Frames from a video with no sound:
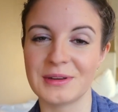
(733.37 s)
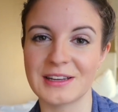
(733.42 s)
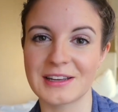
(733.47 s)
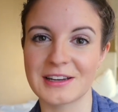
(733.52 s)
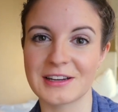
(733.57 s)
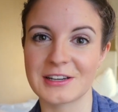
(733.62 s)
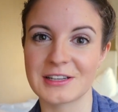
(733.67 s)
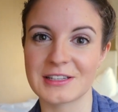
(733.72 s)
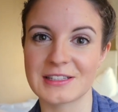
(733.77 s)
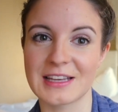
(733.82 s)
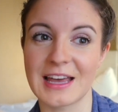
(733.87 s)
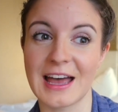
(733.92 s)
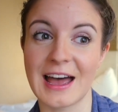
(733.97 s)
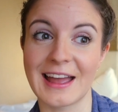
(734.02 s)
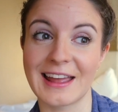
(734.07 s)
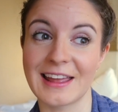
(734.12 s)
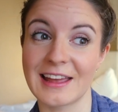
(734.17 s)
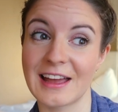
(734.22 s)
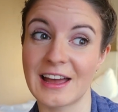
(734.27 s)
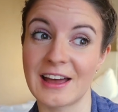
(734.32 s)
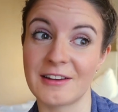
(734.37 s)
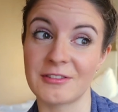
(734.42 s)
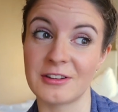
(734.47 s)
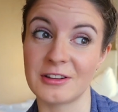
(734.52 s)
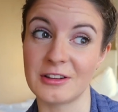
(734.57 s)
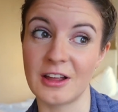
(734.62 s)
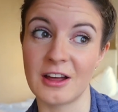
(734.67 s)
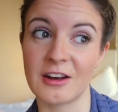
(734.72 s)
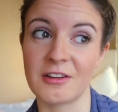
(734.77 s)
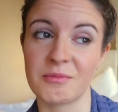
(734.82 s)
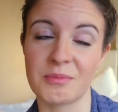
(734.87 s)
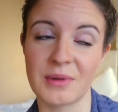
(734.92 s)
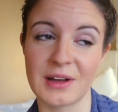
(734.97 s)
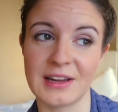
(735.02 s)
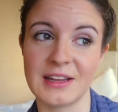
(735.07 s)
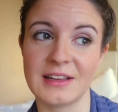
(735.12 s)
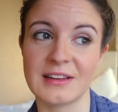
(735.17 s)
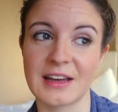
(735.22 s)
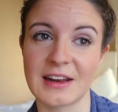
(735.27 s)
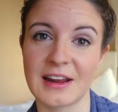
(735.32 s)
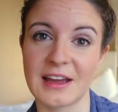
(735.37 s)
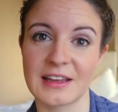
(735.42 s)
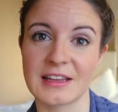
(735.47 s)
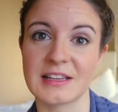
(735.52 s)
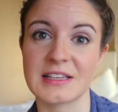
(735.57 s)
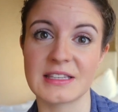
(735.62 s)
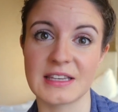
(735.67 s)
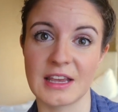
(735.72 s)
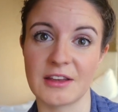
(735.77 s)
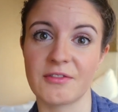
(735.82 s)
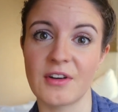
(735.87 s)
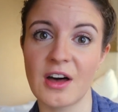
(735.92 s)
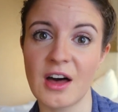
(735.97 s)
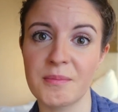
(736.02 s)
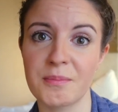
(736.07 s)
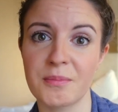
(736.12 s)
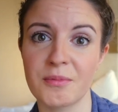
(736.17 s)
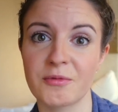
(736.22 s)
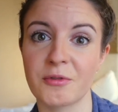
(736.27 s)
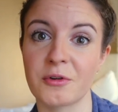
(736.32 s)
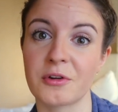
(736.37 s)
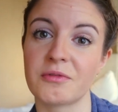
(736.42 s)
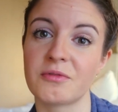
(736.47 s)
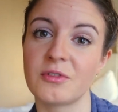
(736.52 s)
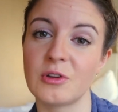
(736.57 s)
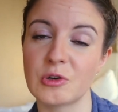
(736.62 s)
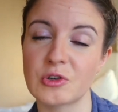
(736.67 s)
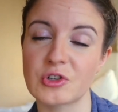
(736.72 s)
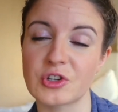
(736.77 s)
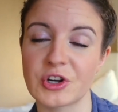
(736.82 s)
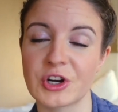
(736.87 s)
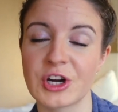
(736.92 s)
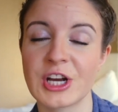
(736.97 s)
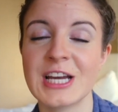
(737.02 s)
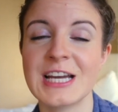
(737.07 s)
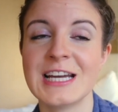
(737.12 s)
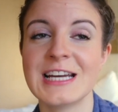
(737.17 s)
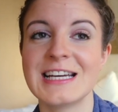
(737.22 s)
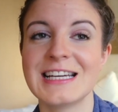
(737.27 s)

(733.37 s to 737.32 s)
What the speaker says: because I have a lot of money that I can save up for the future,